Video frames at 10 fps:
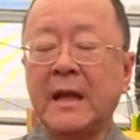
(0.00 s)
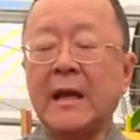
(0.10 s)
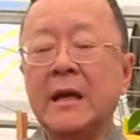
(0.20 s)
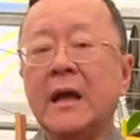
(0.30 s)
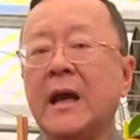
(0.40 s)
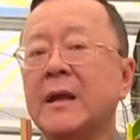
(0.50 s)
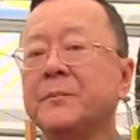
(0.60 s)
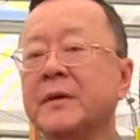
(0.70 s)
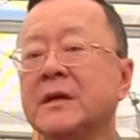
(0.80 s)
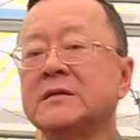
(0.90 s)
Yeah, and
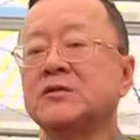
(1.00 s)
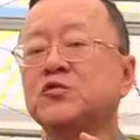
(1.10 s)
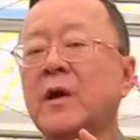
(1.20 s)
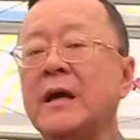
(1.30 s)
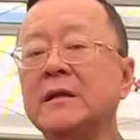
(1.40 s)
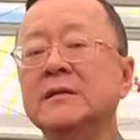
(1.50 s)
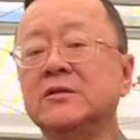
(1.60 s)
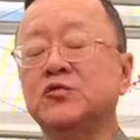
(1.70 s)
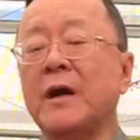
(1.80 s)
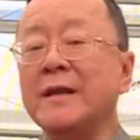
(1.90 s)
because the
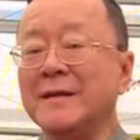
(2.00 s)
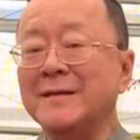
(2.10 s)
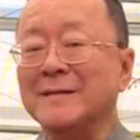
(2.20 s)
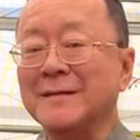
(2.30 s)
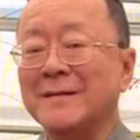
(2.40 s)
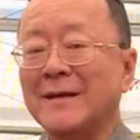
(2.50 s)
dryness,